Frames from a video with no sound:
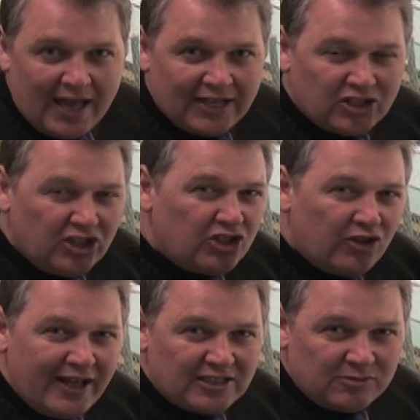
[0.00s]
It could
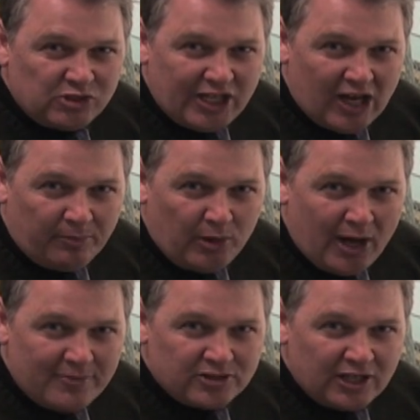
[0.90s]
create some shadow
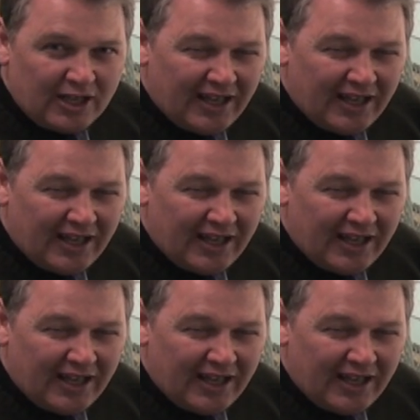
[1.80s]
problems.